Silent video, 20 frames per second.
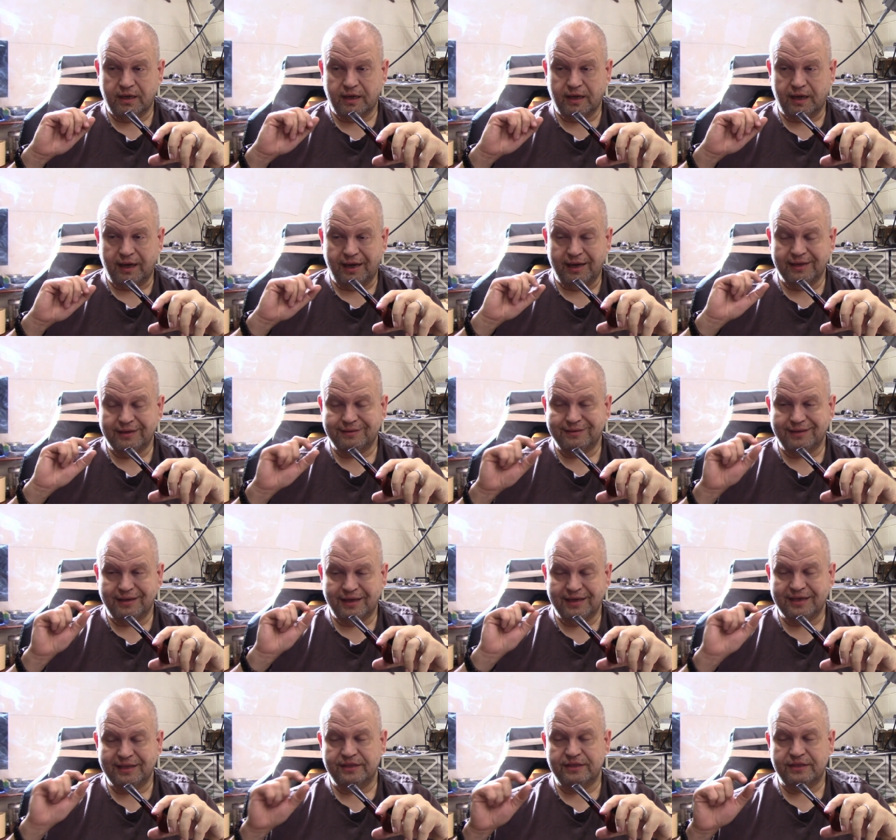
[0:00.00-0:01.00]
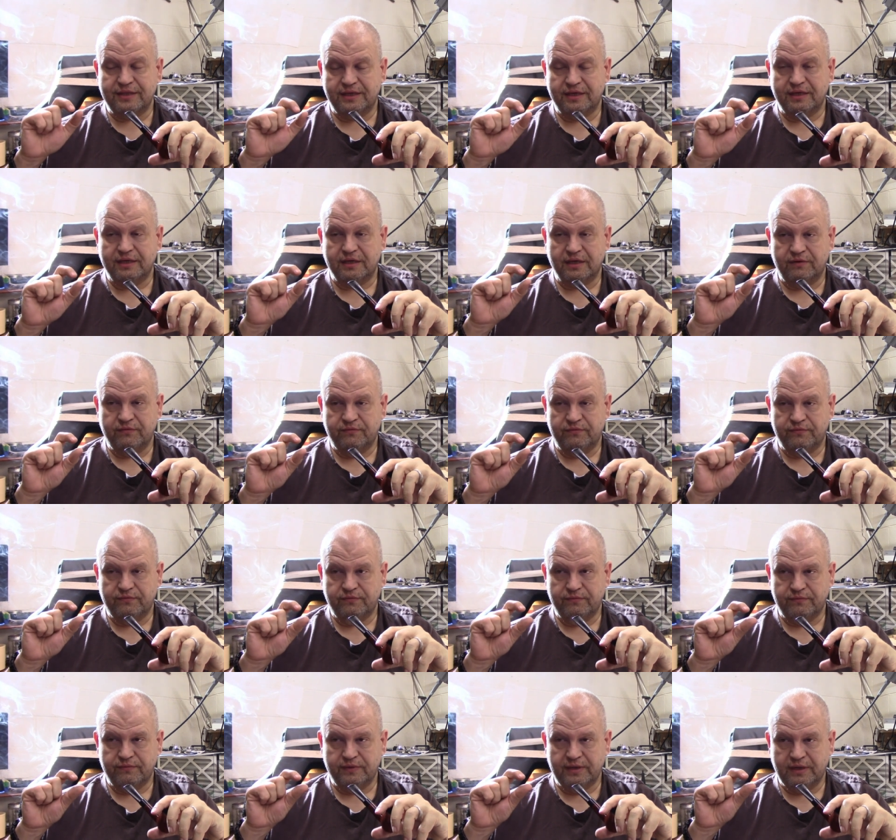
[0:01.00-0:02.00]
I I can think of
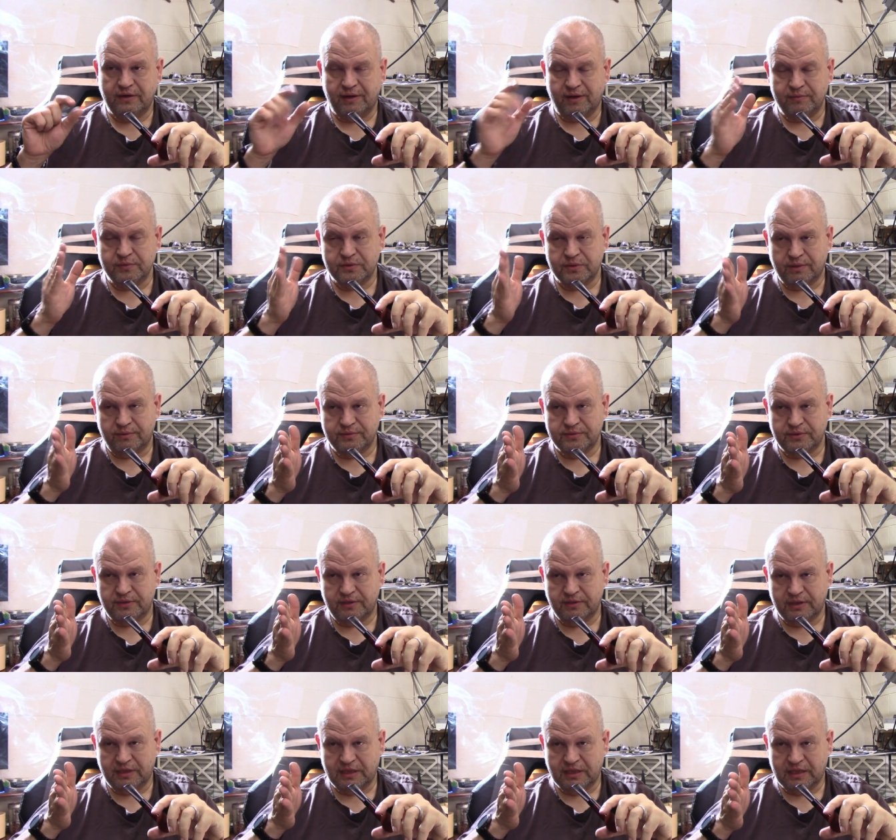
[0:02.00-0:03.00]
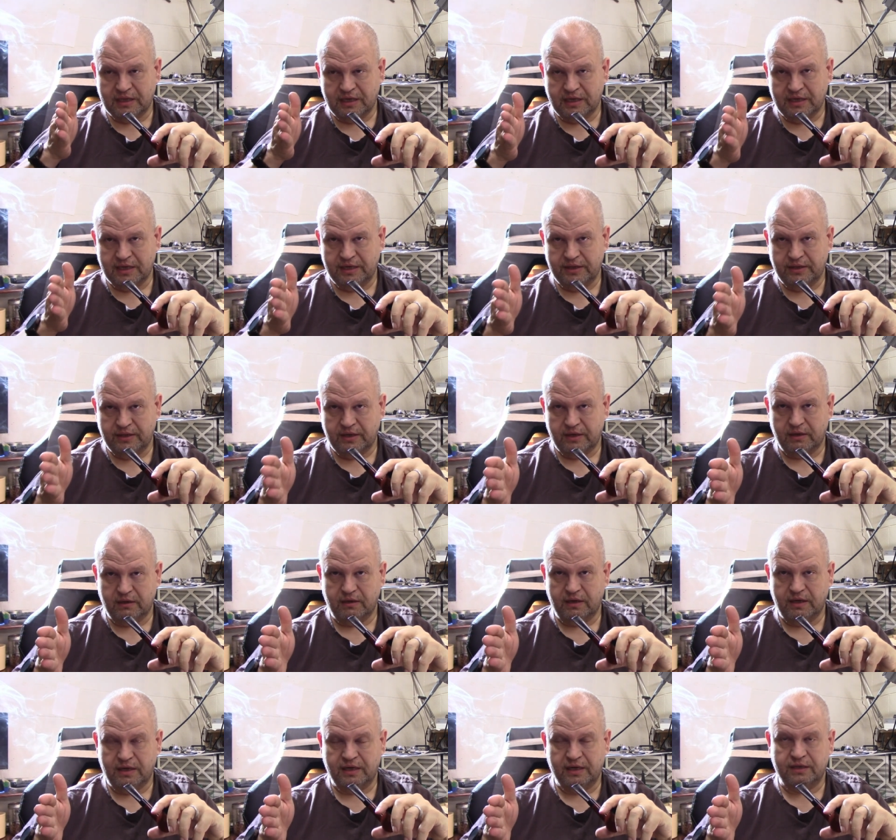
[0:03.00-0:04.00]
you know I was I was on a line
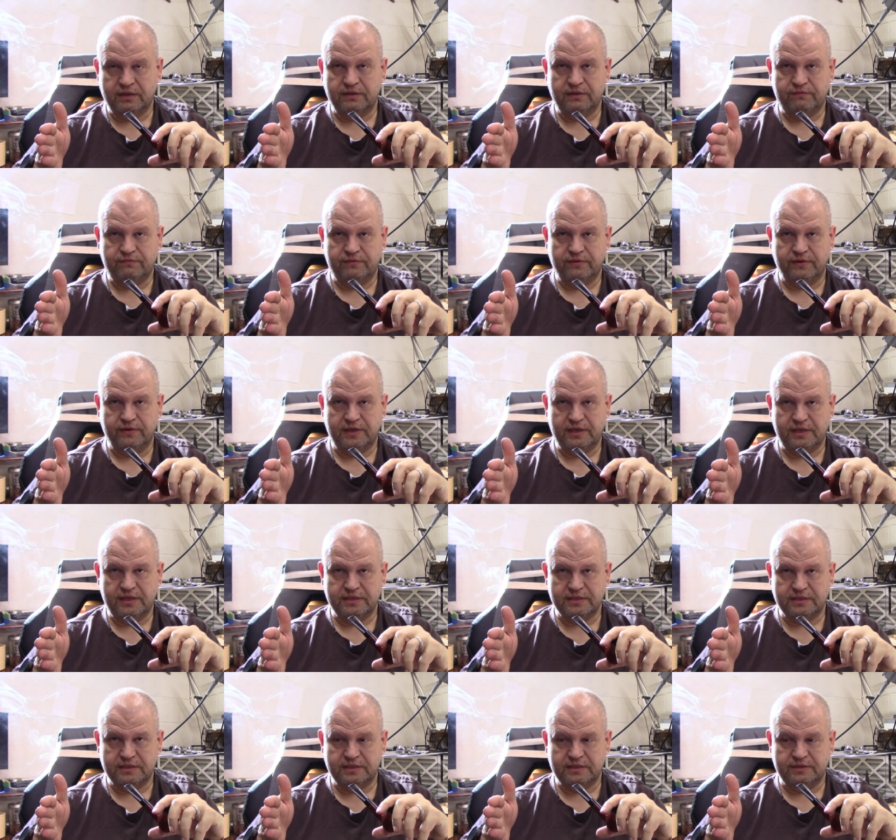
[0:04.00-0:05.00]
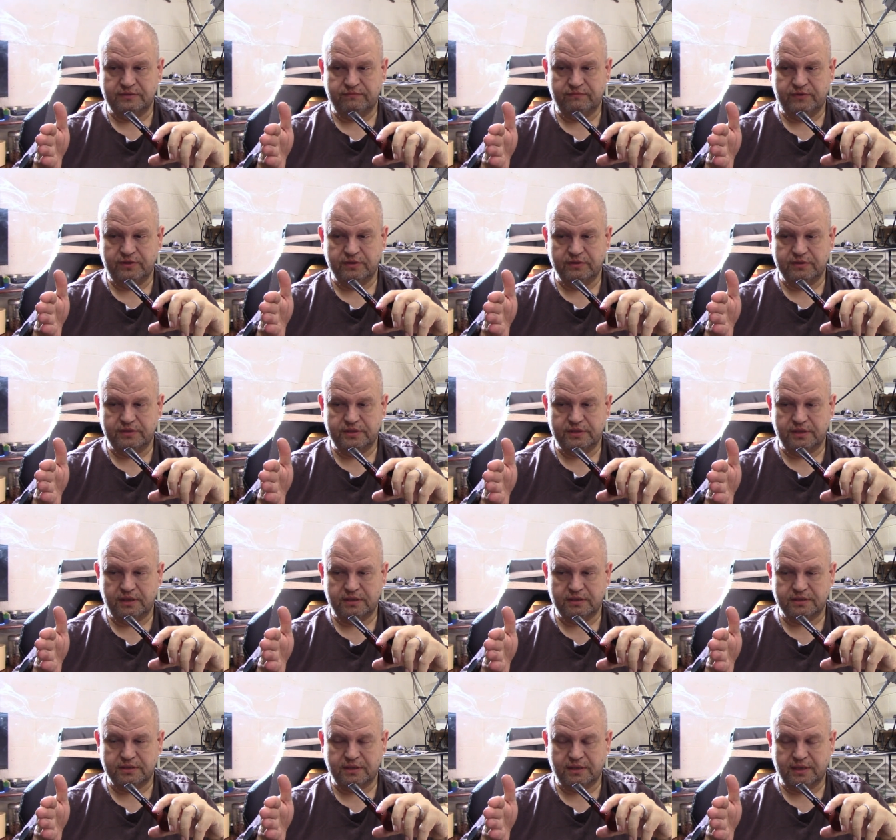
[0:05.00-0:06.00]
there and I could have very easily veered
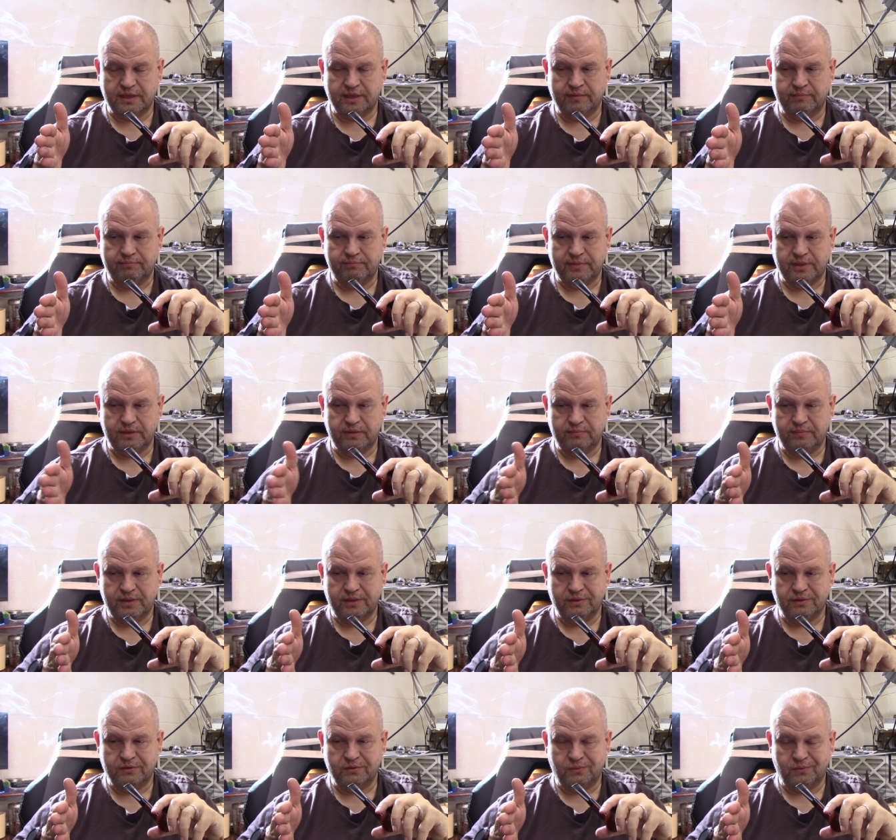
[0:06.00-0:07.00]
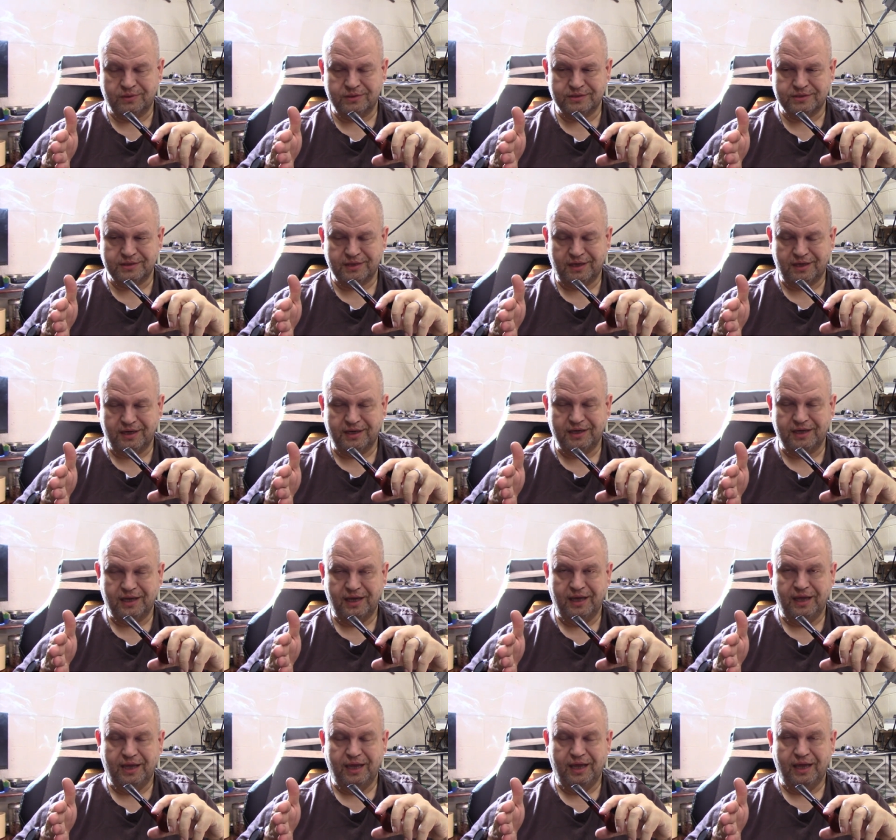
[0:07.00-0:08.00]
just like a millimeter to one side
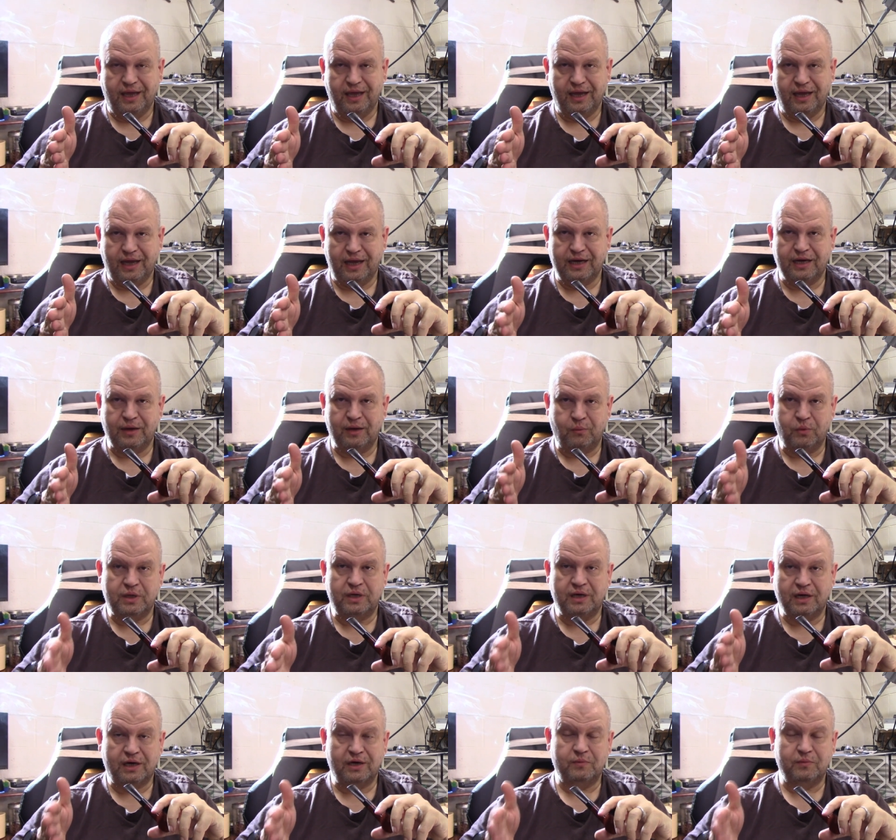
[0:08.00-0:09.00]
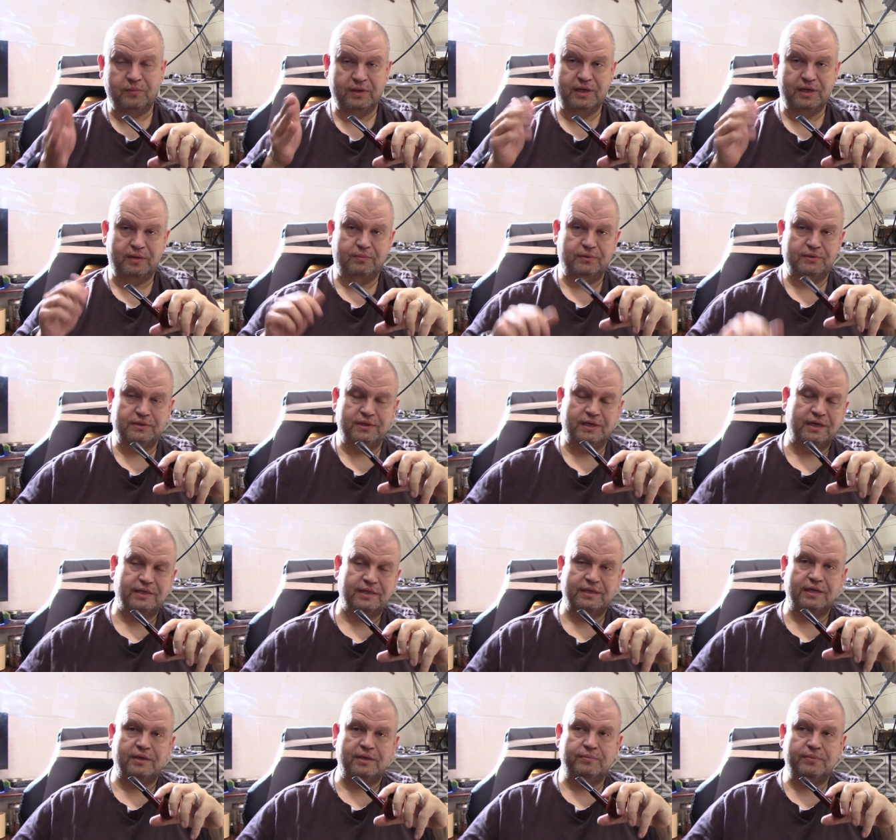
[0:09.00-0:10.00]
and I would not have been able to
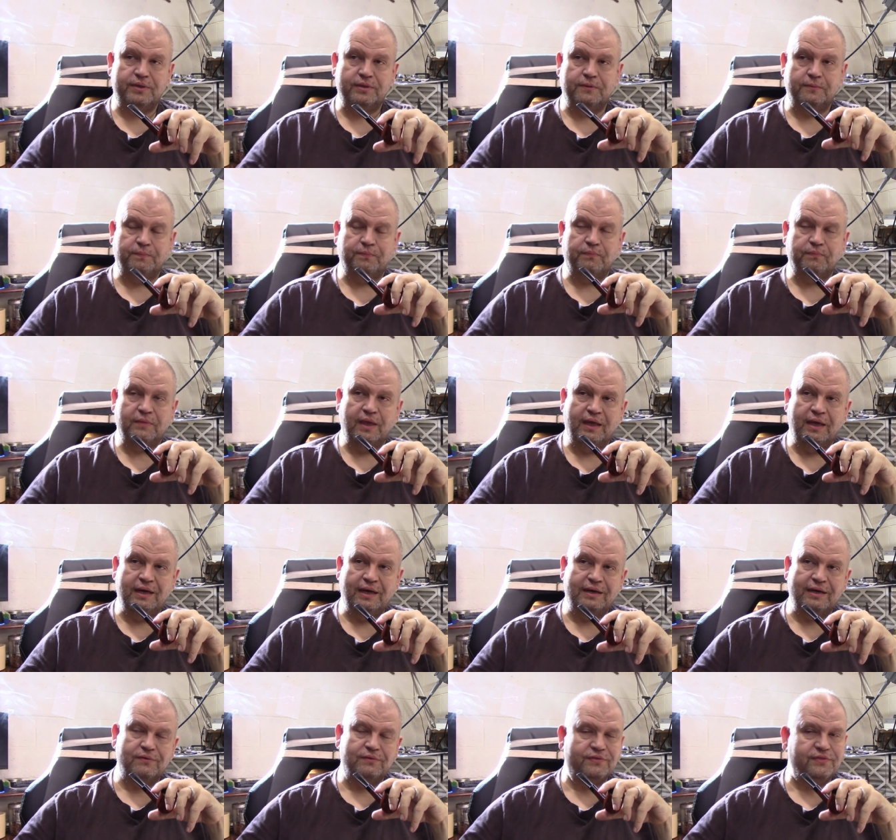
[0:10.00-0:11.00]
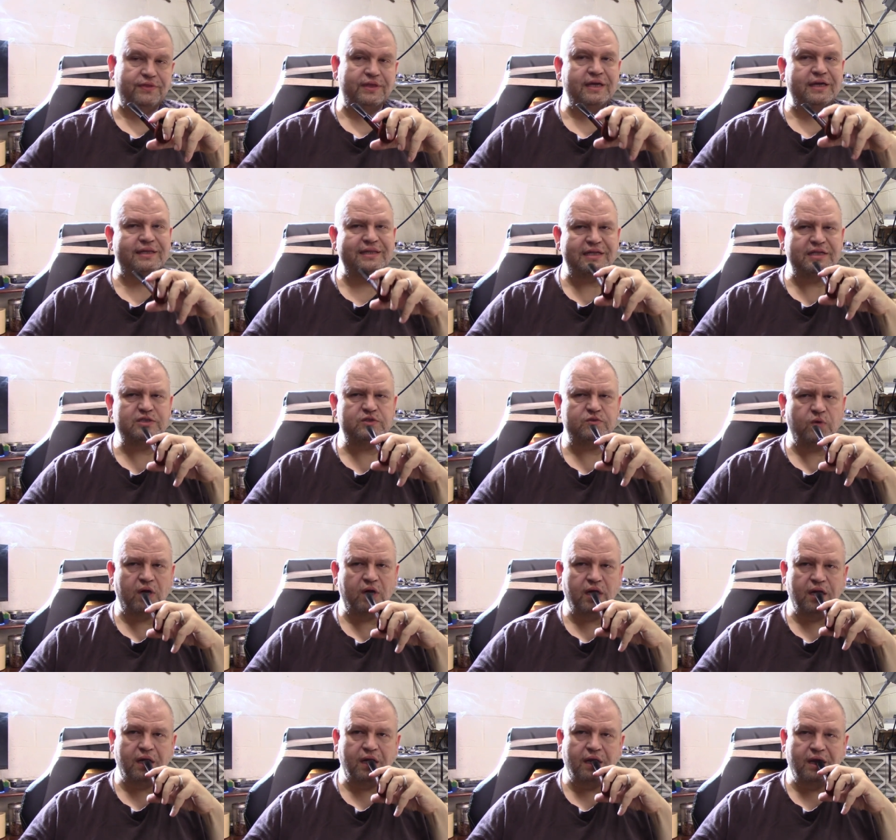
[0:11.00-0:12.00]
get that appeal. And I don't think that's
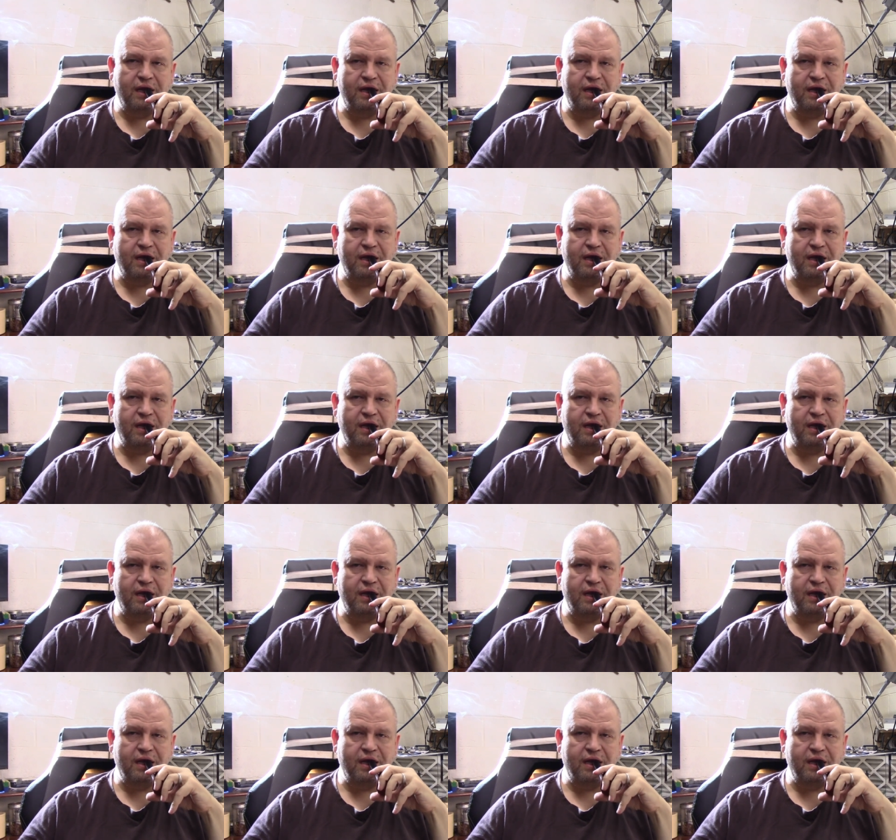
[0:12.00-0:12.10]
right.